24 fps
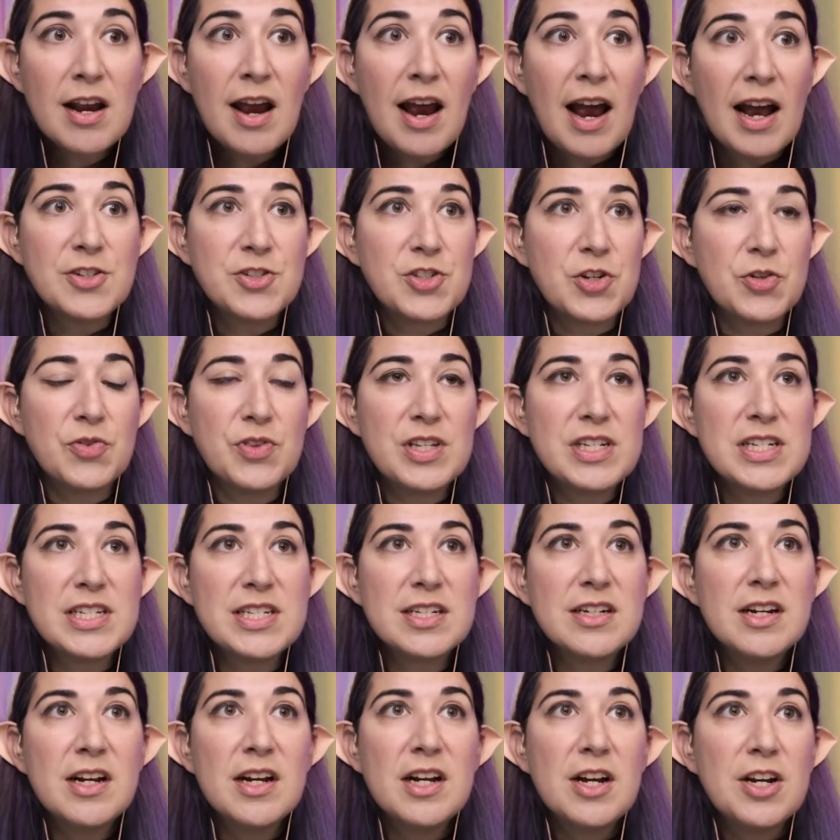And so this
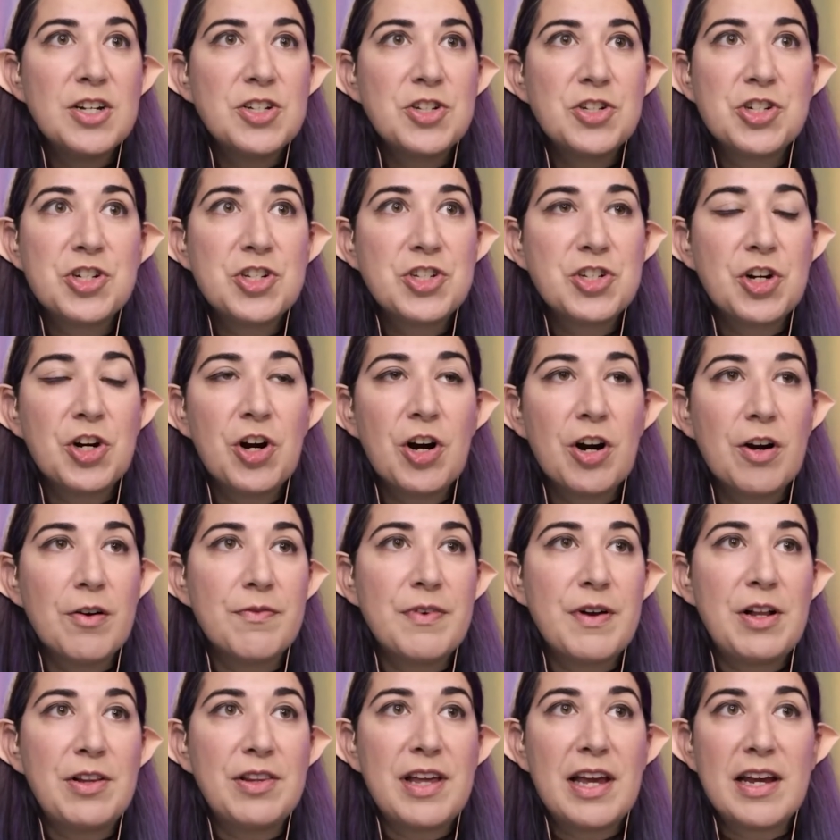just to her
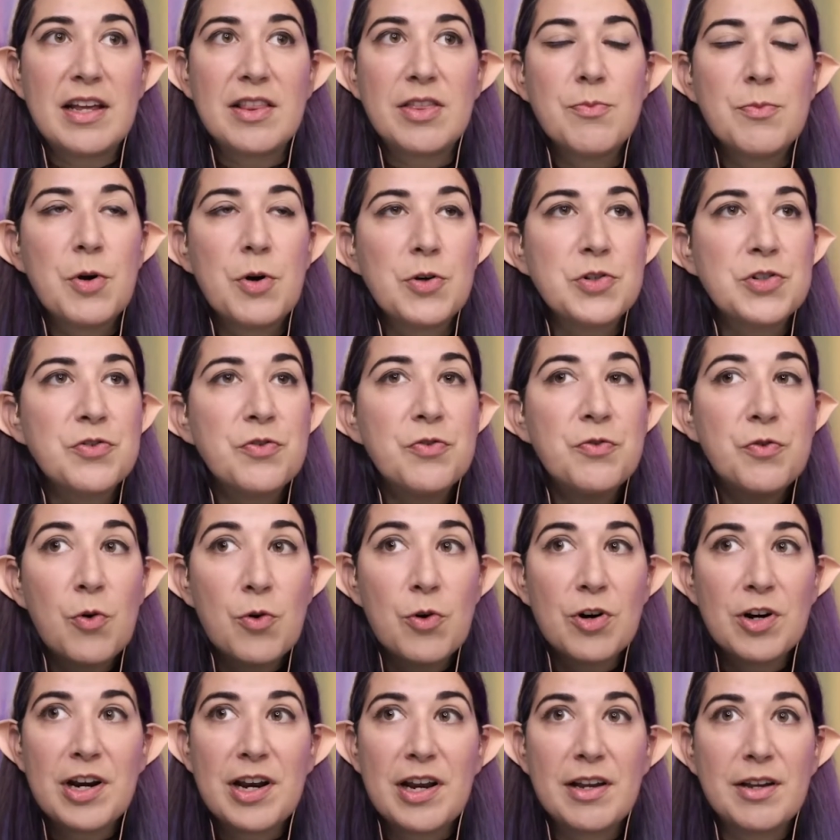felt like the most
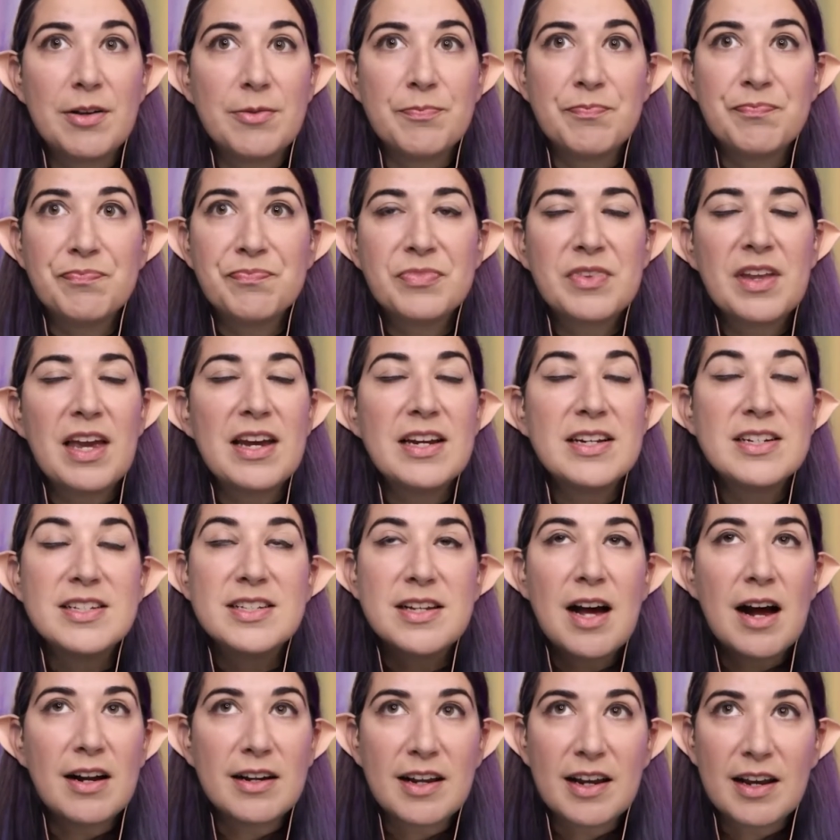foreign,
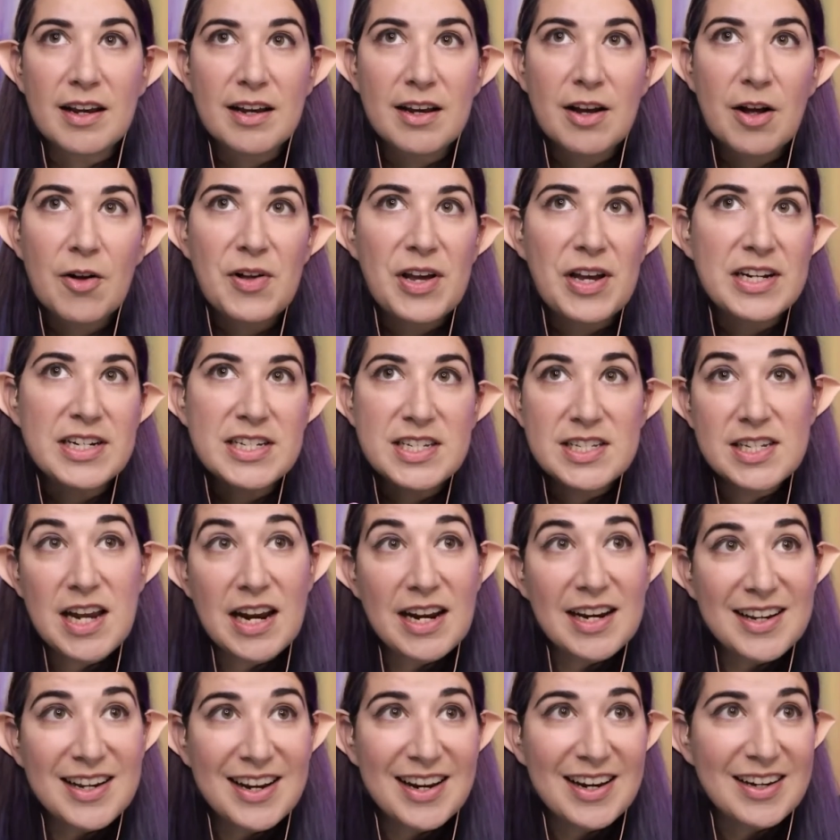exotic,
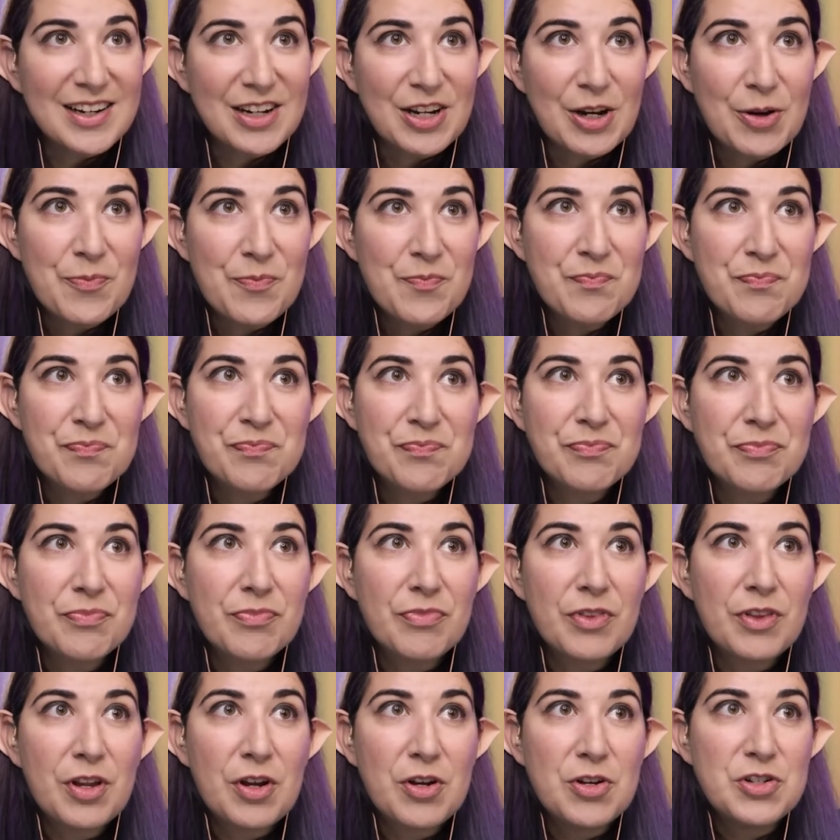exciting
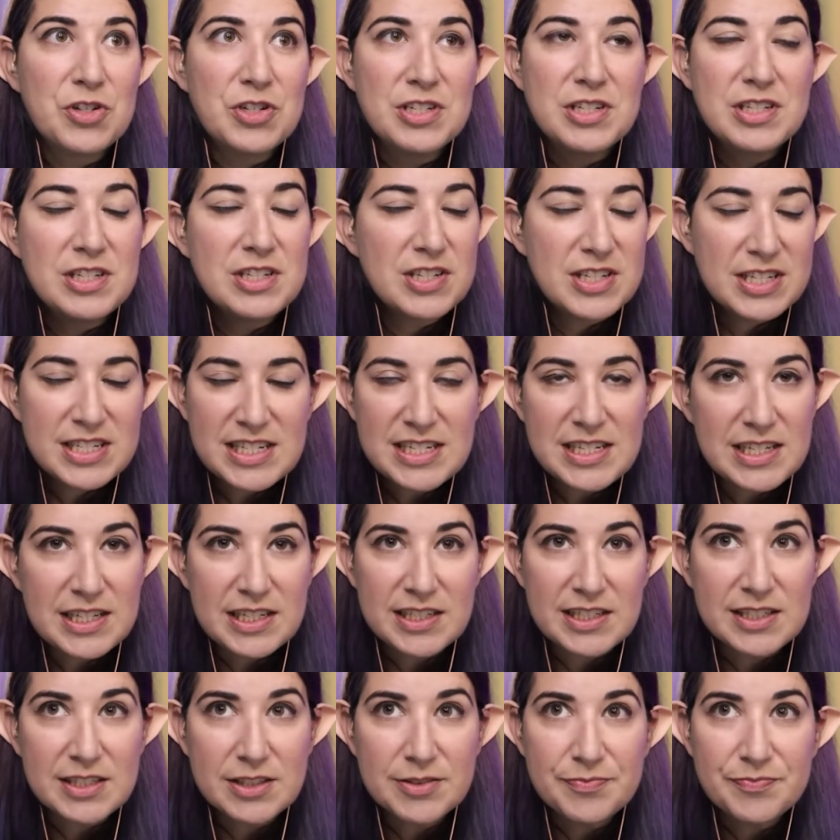
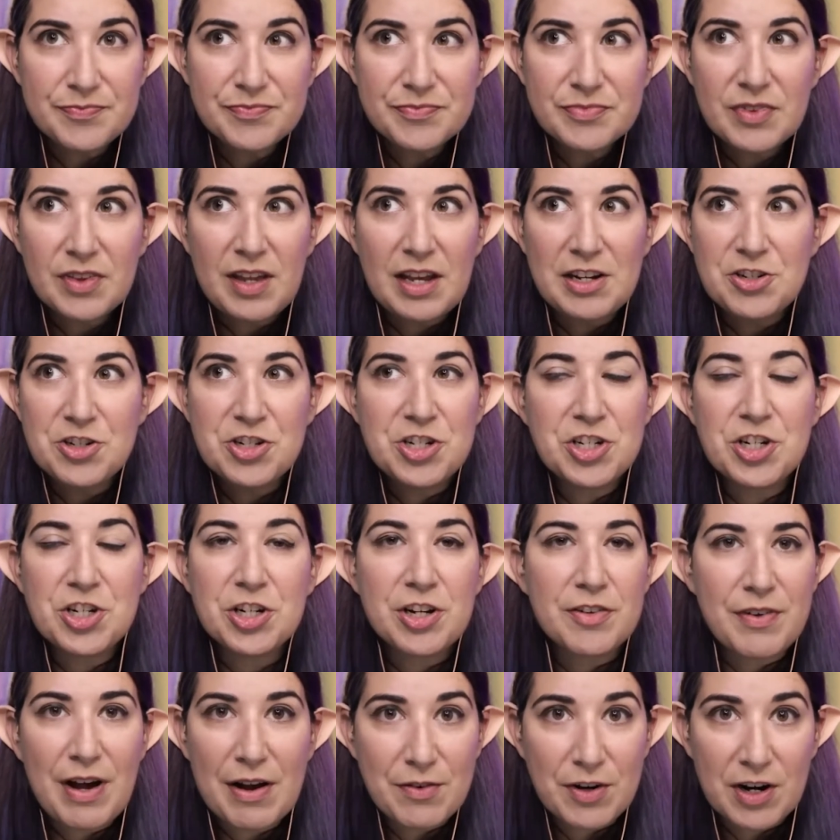seed that she could
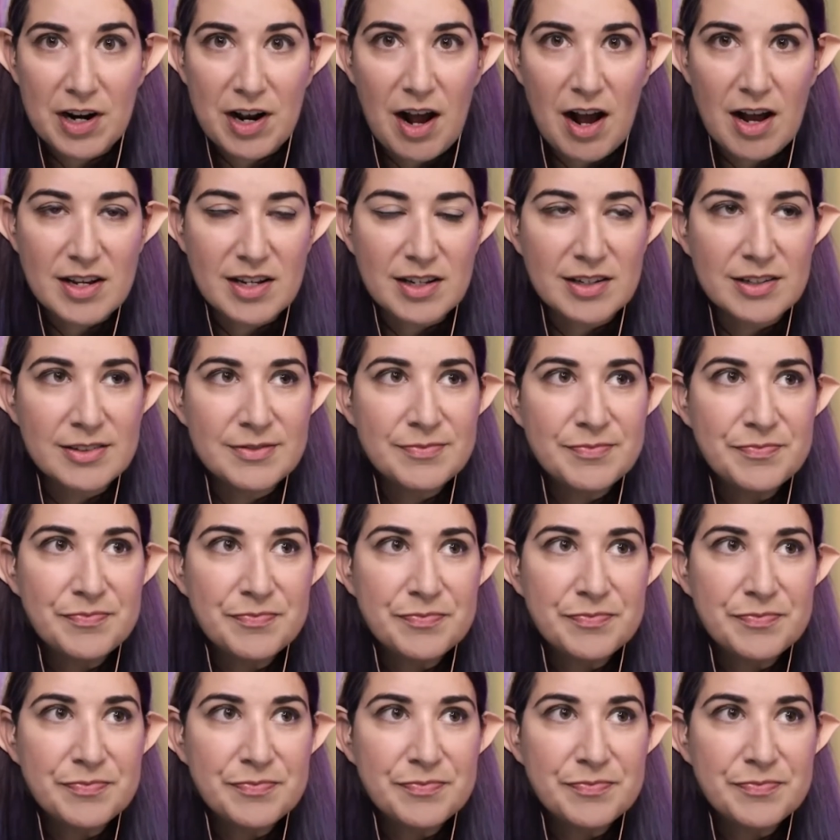have ever gotten.